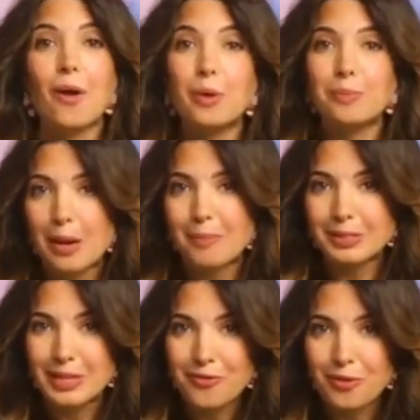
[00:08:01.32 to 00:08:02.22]
I whipped out my
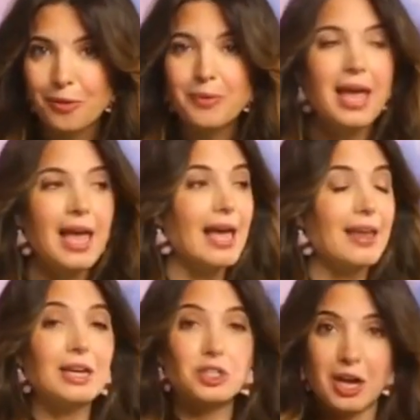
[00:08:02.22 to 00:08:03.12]
cell phone and
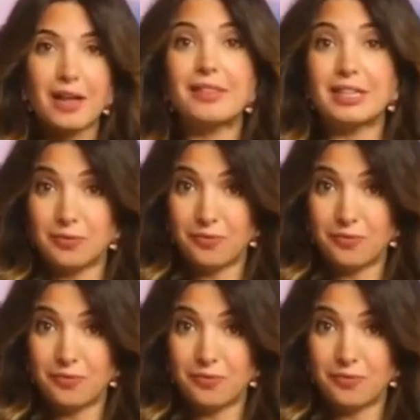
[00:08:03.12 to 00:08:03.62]
I shot this